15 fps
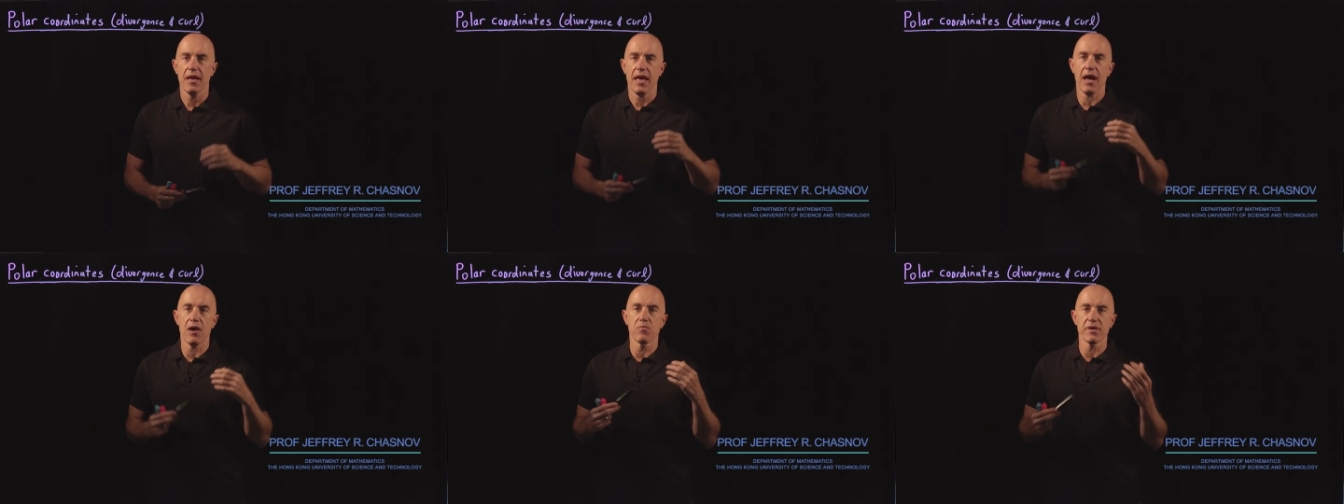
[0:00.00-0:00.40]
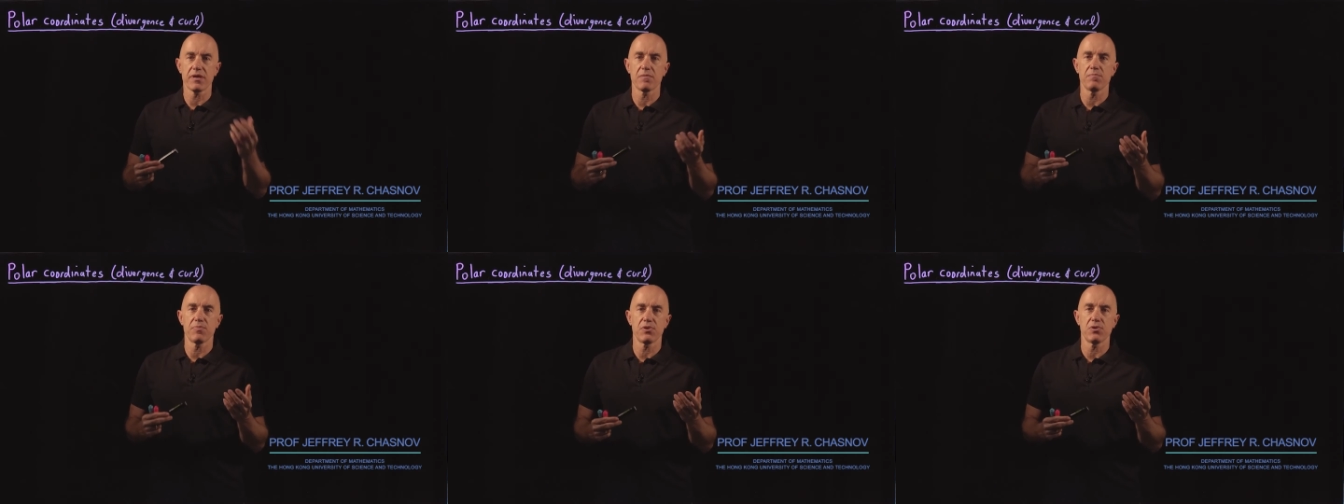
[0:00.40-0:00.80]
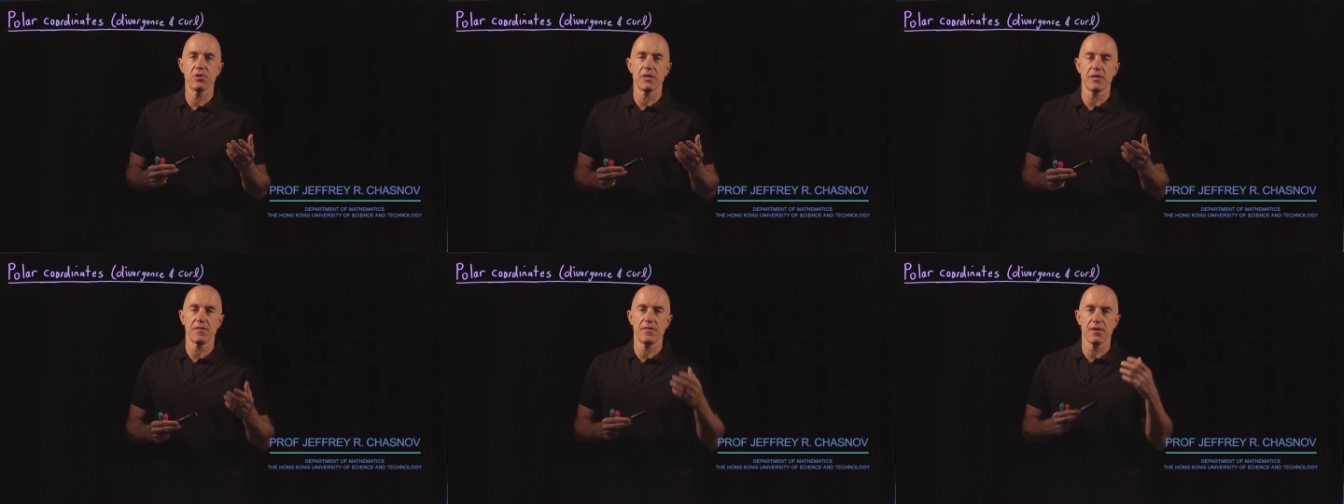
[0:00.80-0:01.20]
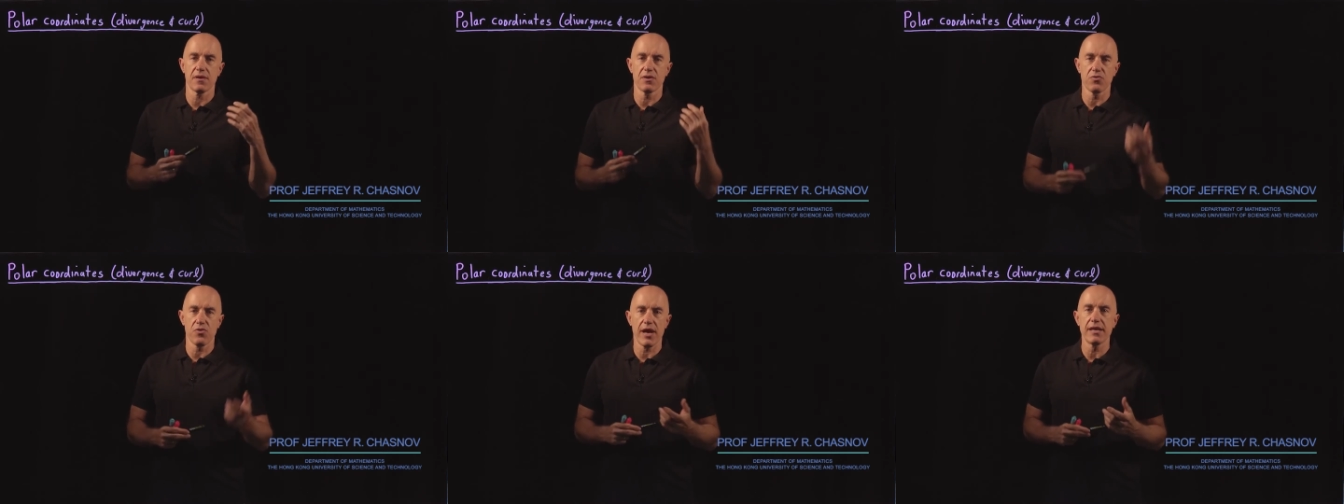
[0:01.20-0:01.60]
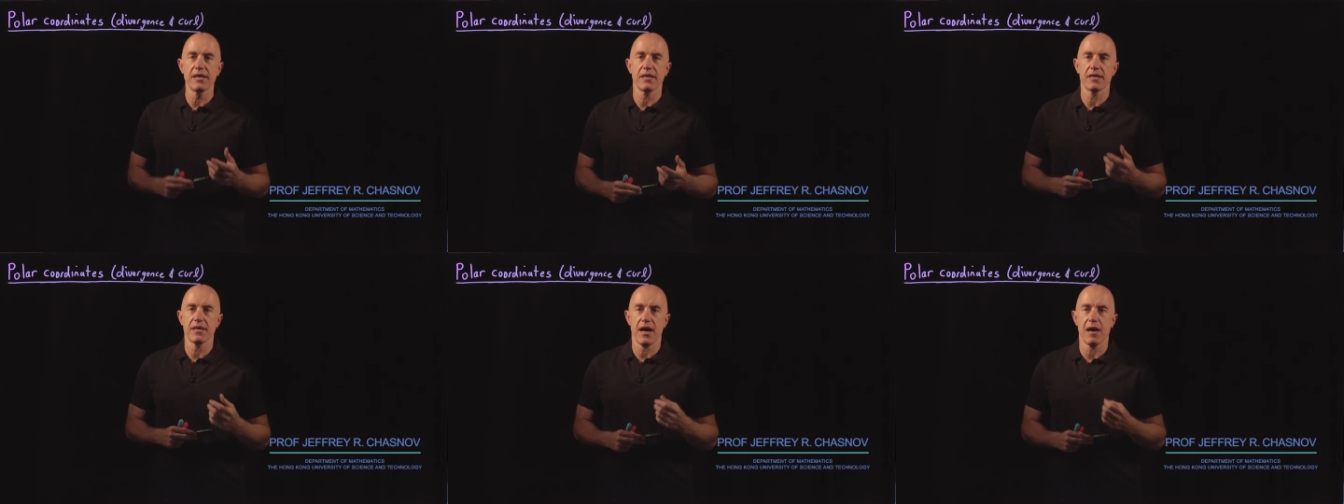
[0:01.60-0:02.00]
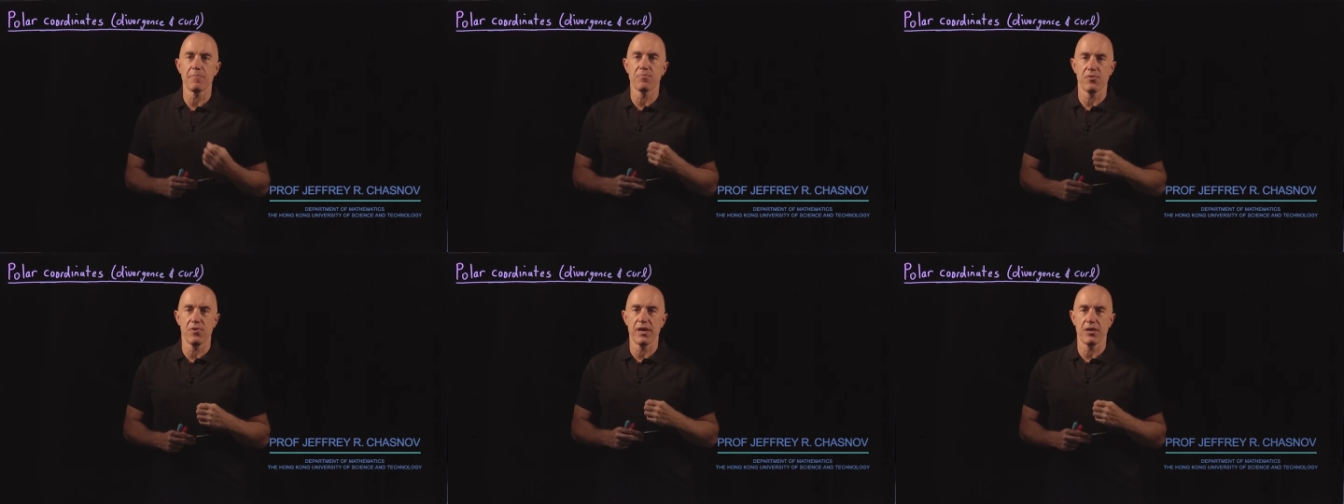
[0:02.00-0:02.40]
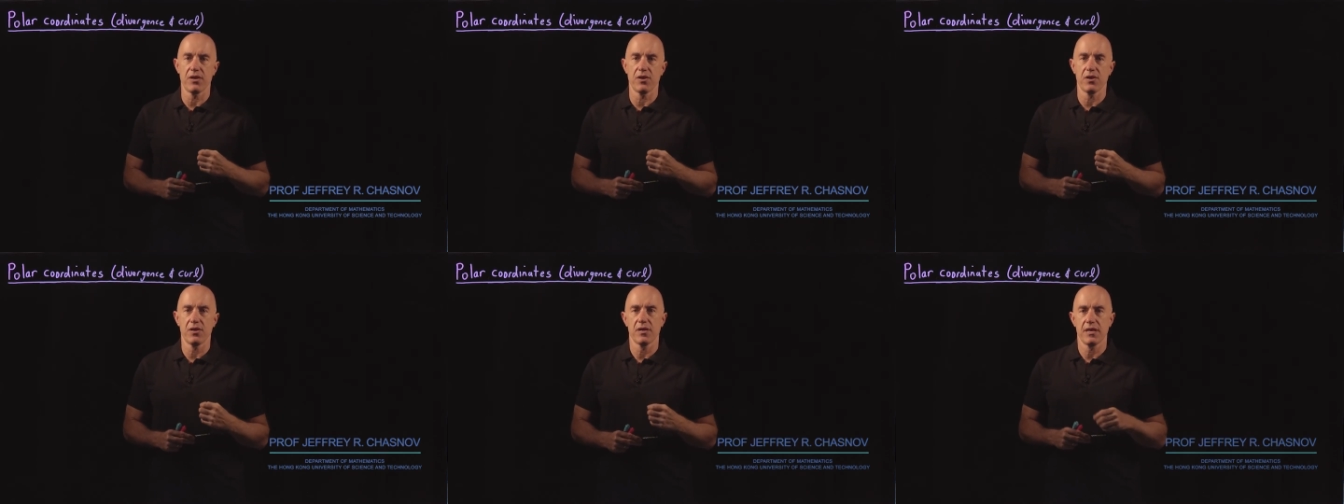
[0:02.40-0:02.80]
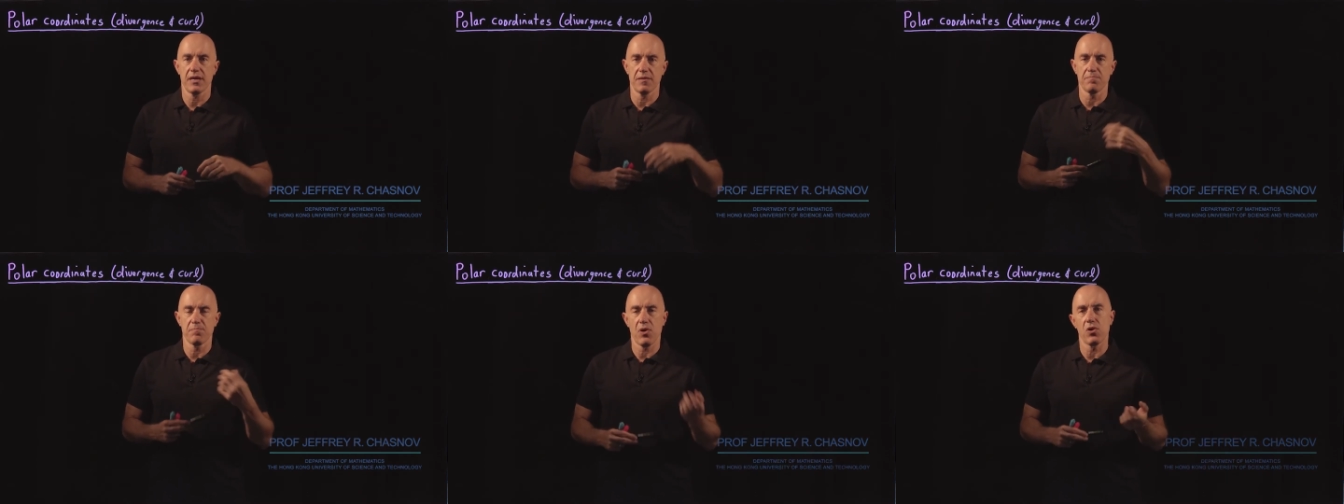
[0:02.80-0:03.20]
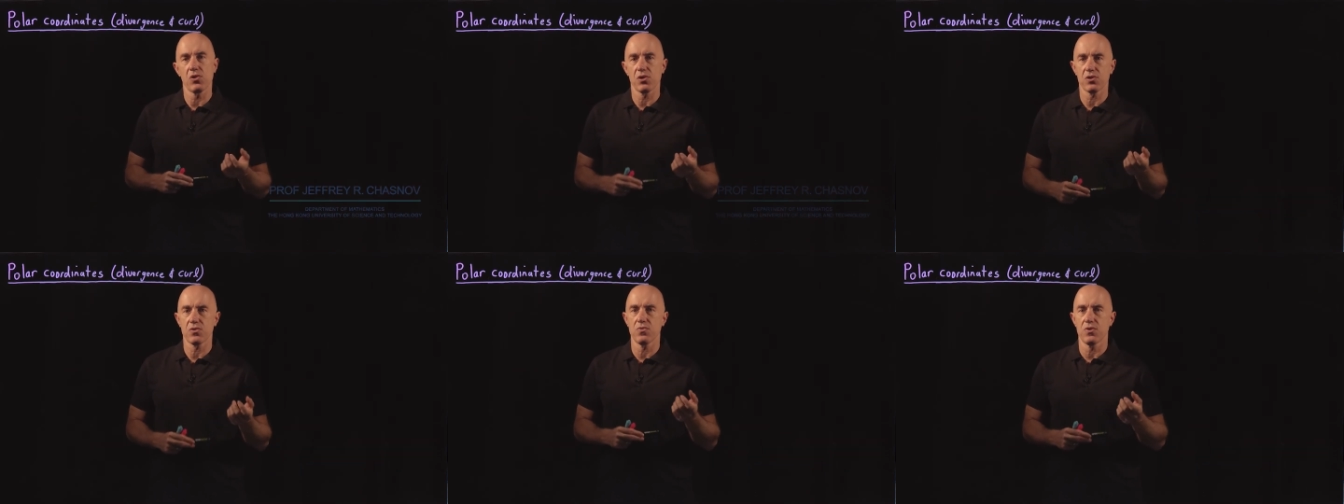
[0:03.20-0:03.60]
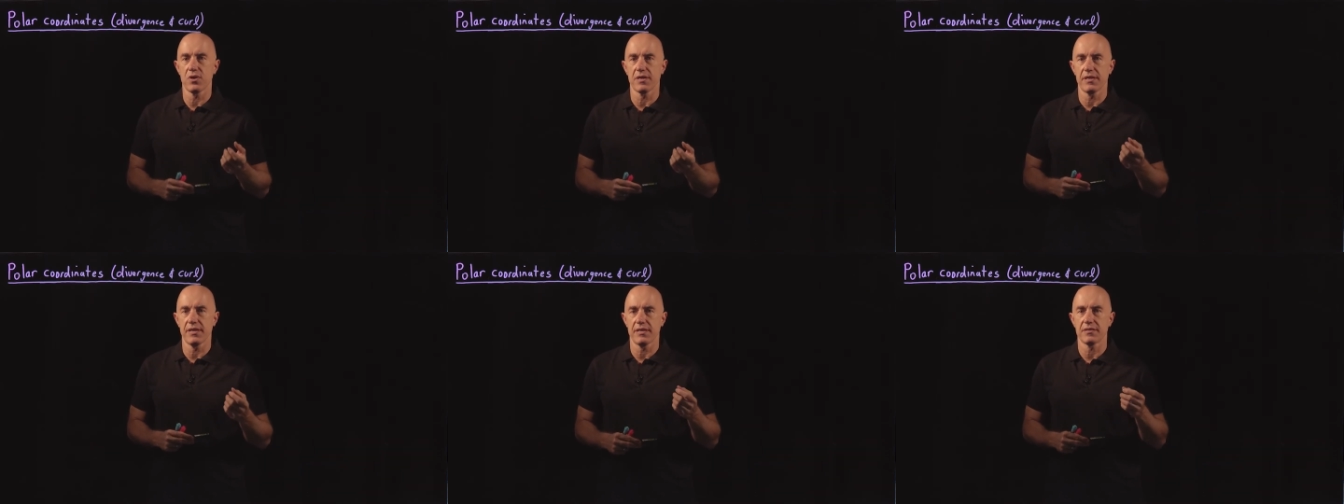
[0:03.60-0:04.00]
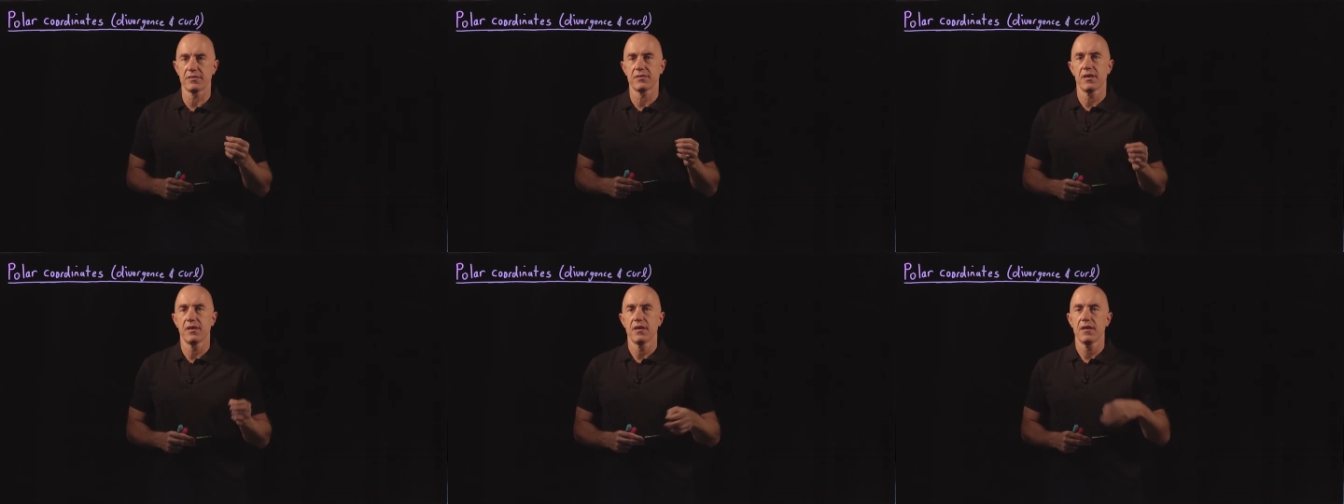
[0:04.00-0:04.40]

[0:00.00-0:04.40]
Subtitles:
and we computed the gradient operator in polar coordinates.